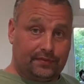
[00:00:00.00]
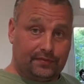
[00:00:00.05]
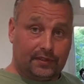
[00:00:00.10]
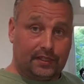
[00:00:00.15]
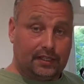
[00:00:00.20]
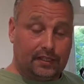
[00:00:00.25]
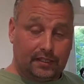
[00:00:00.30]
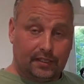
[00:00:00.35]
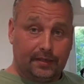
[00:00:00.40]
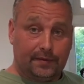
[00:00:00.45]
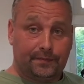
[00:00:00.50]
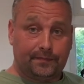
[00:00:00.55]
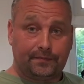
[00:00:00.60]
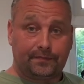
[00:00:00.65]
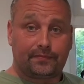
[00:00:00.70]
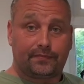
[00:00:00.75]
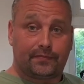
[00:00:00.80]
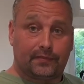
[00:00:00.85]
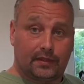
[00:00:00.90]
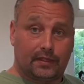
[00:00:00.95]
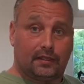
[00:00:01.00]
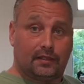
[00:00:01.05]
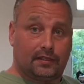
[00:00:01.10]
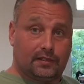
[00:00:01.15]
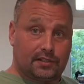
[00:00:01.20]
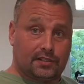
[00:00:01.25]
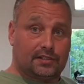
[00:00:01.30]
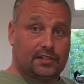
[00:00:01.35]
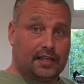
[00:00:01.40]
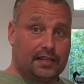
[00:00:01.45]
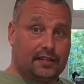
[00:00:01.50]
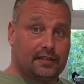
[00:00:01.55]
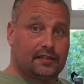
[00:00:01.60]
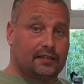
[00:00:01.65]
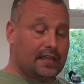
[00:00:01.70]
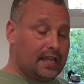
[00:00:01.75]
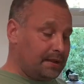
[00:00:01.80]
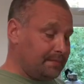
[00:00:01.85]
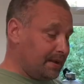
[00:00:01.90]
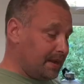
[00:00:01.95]
the steak
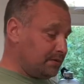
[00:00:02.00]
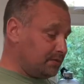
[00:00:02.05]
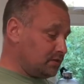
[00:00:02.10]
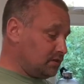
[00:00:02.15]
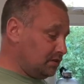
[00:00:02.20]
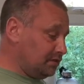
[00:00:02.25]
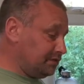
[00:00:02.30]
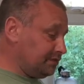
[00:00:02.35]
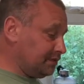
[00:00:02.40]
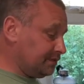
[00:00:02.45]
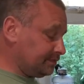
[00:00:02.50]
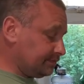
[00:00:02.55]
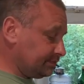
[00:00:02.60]
came out of,